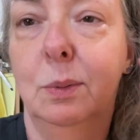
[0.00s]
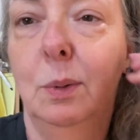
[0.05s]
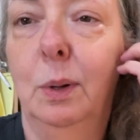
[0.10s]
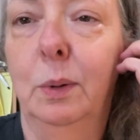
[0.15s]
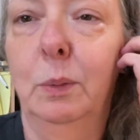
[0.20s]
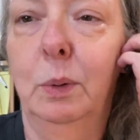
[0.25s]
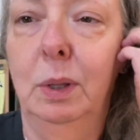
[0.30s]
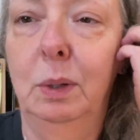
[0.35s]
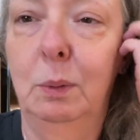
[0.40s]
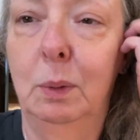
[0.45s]
well, I
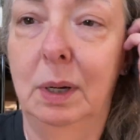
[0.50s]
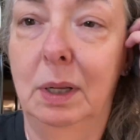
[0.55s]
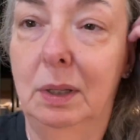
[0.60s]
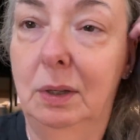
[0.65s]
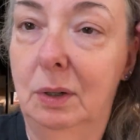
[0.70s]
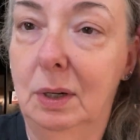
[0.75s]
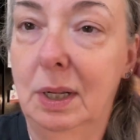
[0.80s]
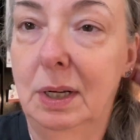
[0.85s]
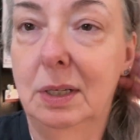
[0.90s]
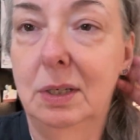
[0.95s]
really want to
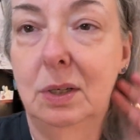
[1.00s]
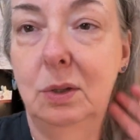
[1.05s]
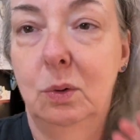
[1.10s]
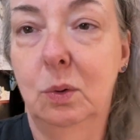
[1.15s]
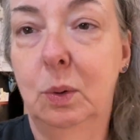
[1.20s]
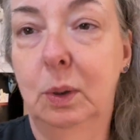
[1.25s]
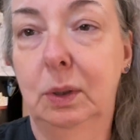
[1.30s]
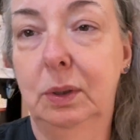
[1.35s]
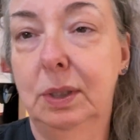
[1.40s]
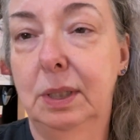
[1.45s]
learn how to do
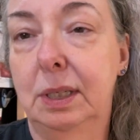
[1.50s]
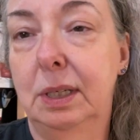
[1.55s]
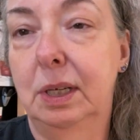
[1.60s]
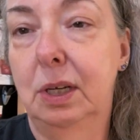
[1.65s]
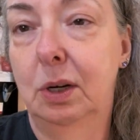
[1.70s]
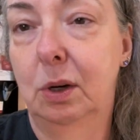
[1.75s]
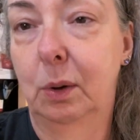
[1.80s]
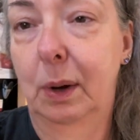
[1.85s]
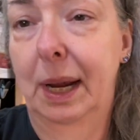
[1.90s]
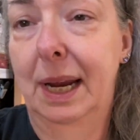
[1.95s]
quilting, you
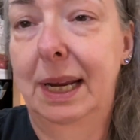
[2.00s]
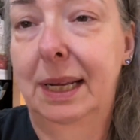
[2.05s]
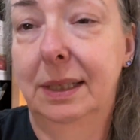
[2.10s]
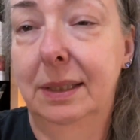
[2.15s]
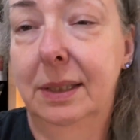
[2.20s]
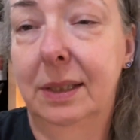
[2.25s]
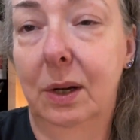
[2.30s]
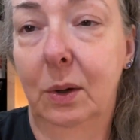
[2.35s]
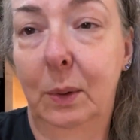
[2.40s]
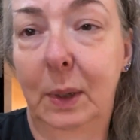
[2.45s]
know,
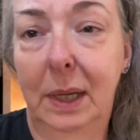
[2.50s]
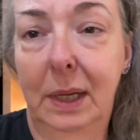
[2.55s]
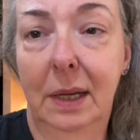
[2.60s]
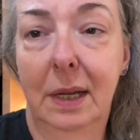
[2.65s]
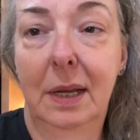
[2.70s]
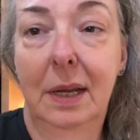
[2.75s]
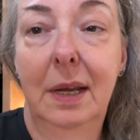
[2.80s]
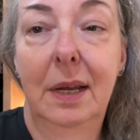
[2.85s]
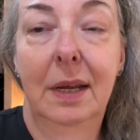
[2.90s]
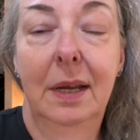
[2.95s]
hand sewing.
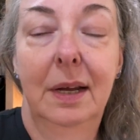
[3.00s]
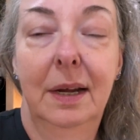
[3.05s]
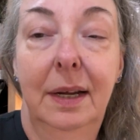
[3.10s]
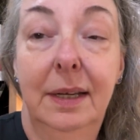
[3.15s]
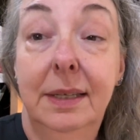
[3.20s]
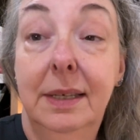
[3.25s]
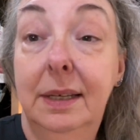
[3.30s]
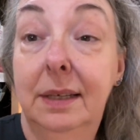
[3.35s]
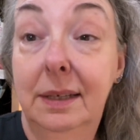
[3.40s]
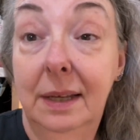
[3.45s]
I
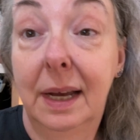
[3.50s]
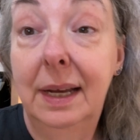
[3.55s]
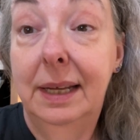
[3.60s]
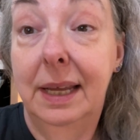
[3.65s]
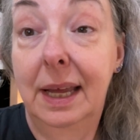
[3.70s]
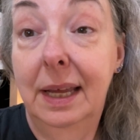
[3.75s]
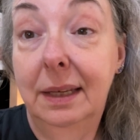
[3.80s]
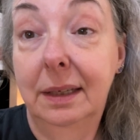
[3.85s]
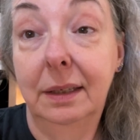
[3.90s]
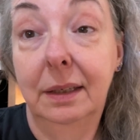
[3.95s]
said,
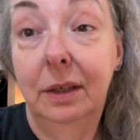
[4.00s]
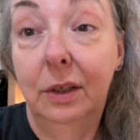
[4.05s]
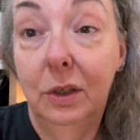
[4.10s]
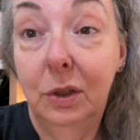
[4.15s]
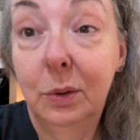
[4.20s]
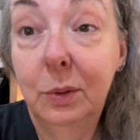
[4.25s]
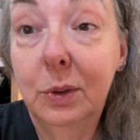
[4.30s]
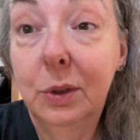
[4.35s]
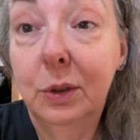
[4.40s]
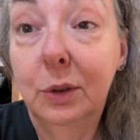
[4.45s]
again,
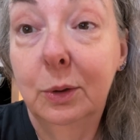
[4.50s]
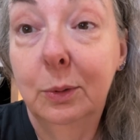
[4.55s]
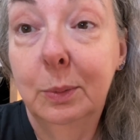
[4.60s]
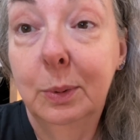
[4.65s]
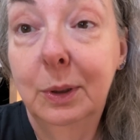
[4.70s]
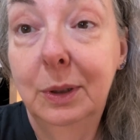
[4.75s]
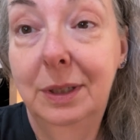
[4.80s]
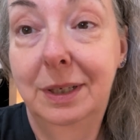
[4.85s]
YouTube.